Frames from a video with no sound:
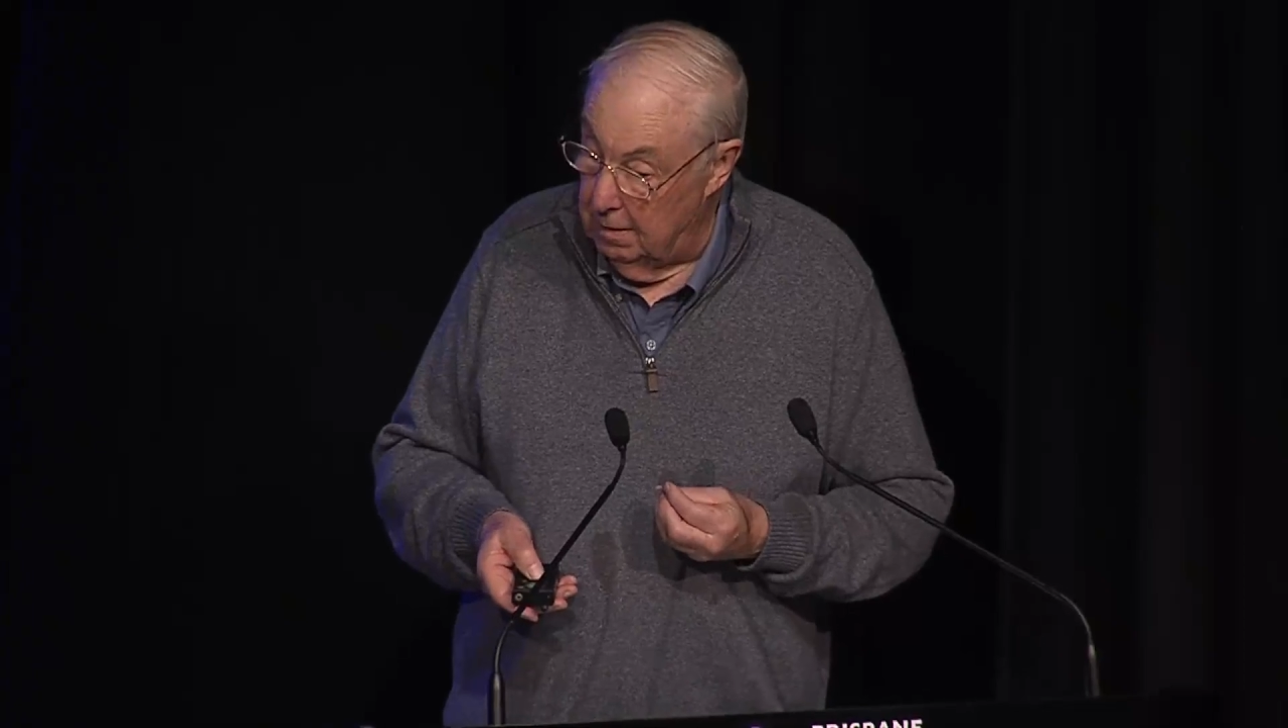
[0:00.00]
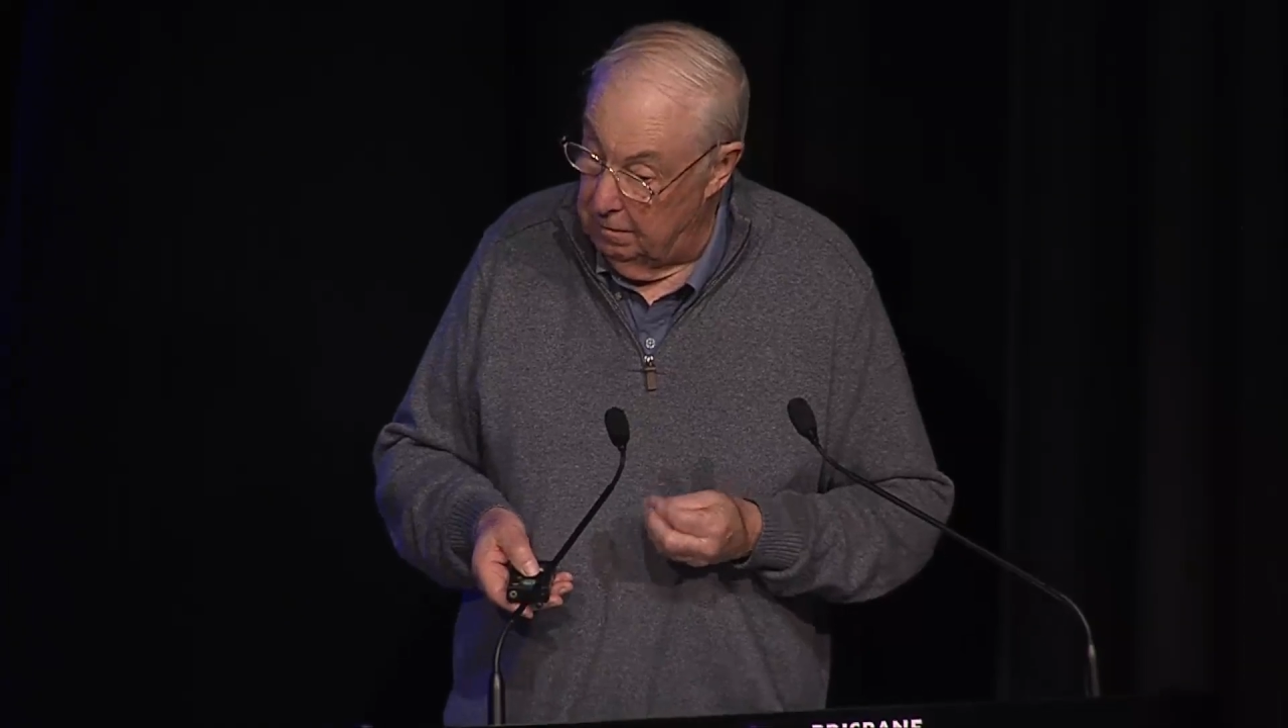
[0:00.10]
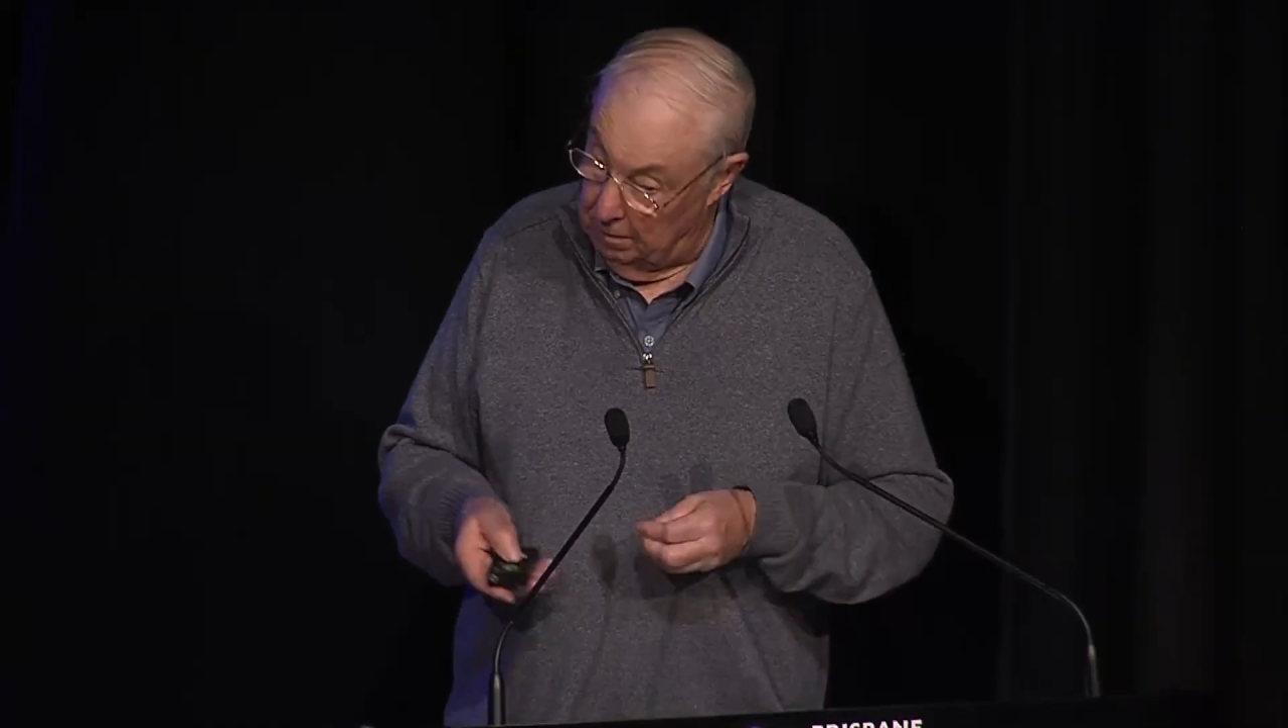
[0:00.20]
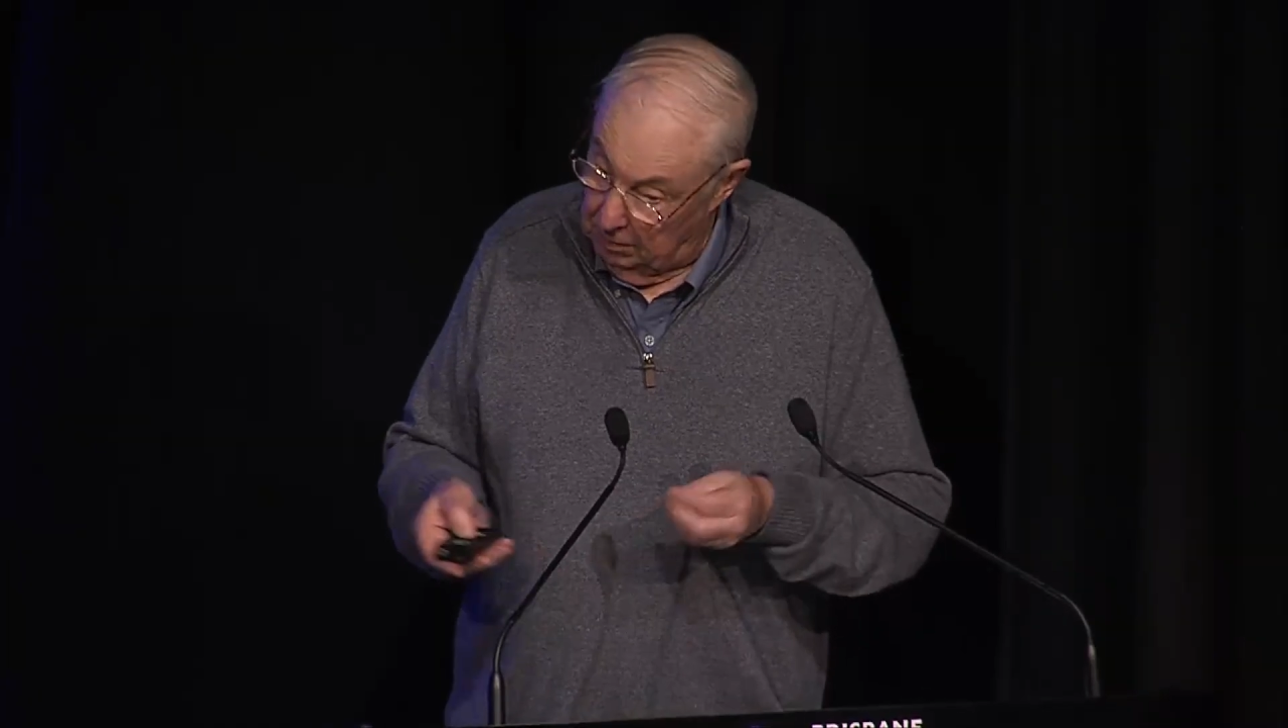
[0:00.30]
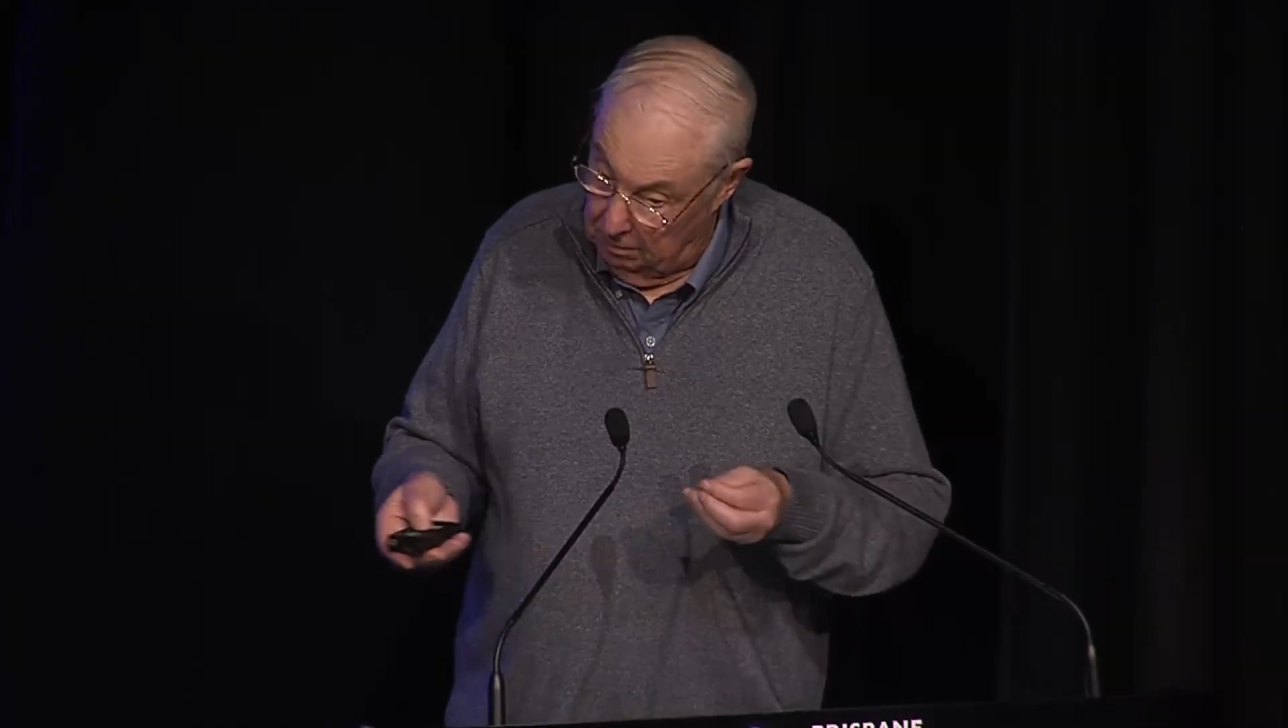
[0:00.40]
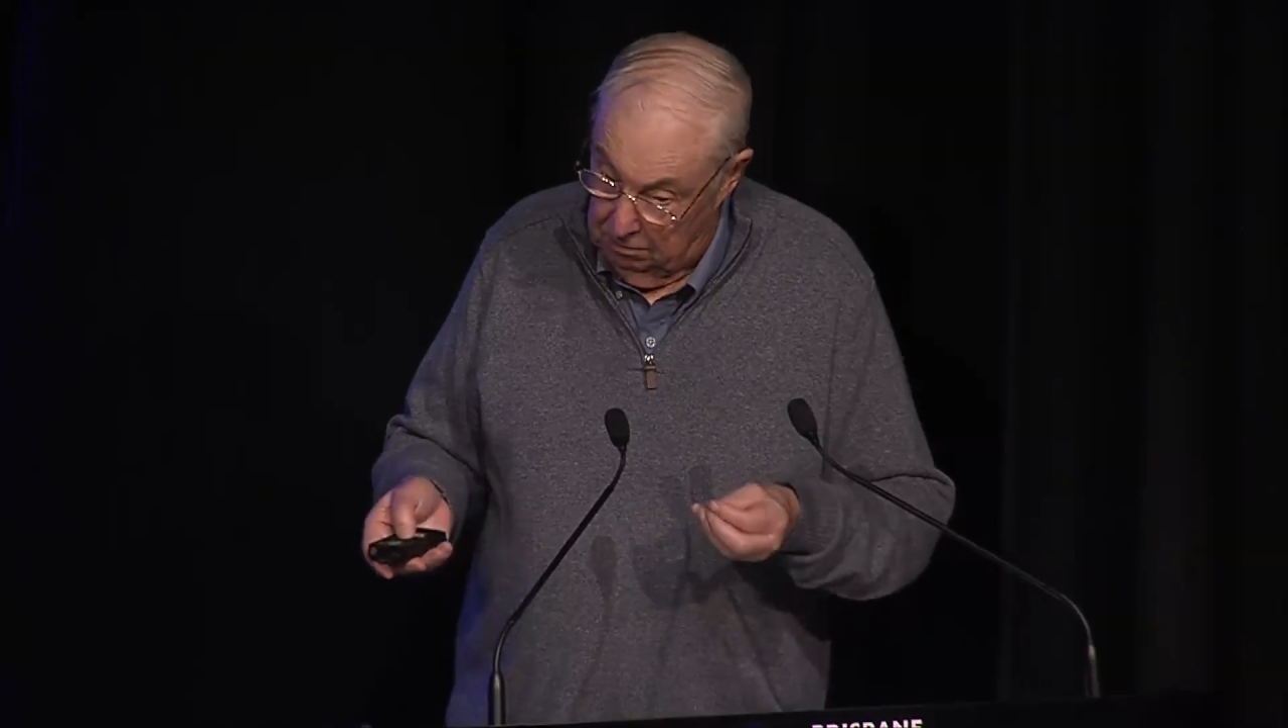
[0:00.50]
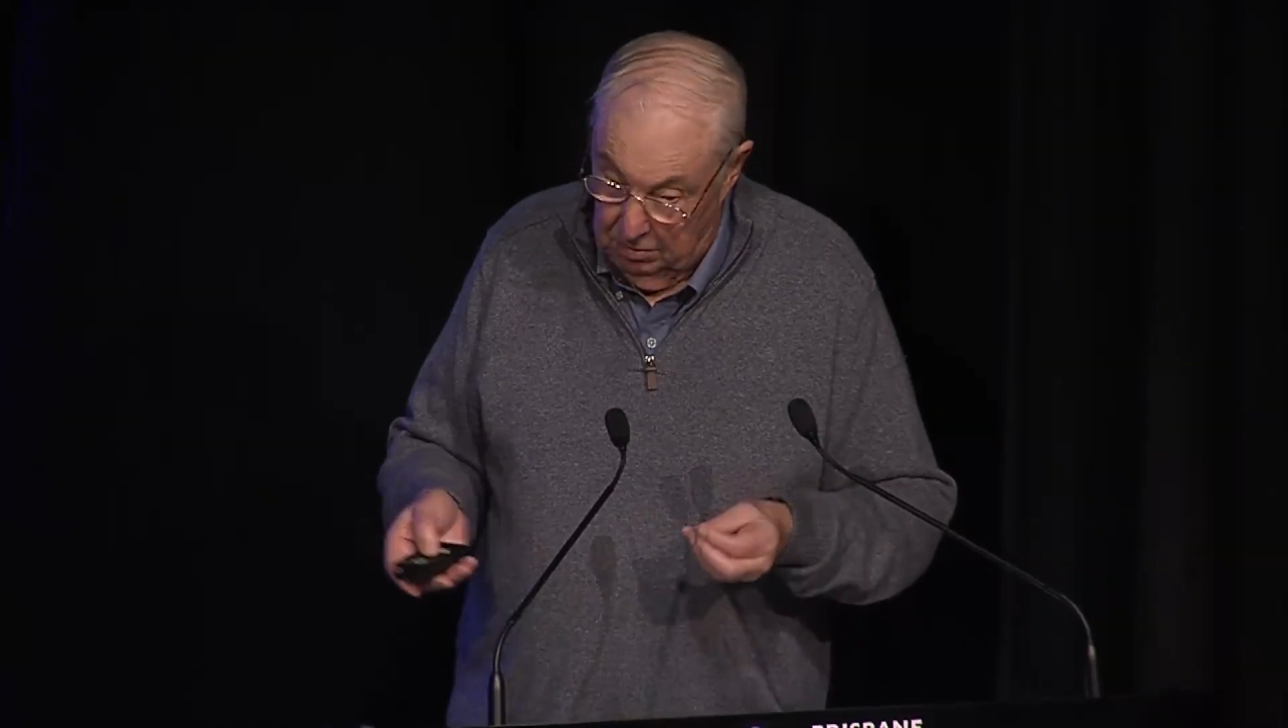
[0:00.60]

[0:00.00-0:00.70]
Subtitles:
from